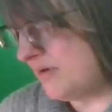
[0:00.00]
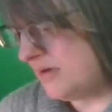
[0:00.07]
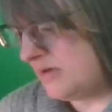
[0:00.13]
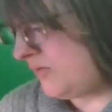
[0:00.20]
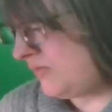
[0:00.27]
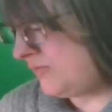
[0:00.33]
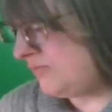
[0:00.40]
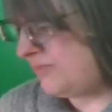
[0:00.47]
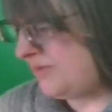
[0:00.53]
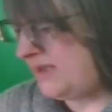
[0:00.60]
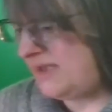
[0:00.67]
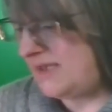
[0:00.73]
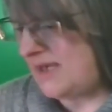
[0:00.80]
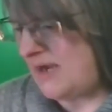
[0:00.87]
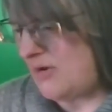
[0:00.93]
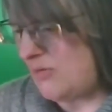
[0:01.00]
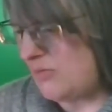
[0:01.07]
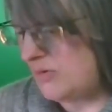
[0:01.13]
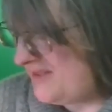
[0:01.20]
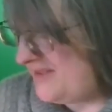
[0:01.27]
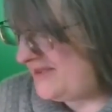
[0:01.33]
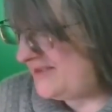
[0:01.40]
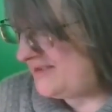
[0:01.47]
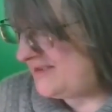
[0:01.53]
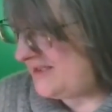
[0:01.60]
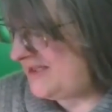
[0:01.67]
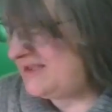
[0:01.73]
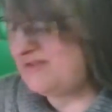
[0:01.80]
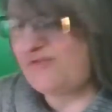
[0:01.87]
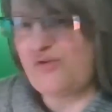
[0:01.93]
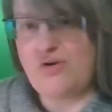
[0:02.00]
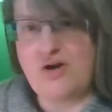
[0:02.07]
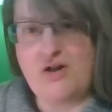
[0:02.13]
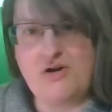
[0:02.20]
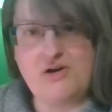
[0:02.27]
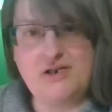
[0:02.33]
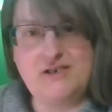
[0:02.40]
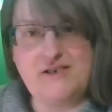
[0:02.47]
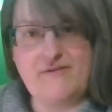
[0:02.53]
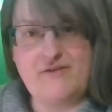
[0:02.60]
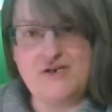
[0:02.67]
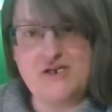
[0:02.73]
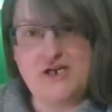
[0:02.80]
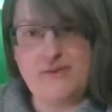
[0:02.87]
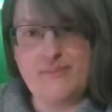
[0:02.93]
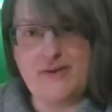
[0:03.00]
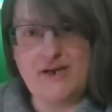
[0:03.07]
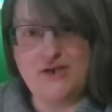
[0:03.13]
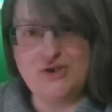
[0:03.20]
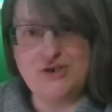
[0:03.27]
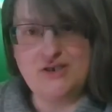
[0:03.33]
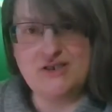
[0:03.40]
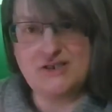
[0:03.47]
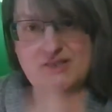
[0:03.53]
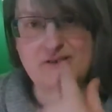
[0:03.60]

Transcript: Holy cow. This is 417 pages.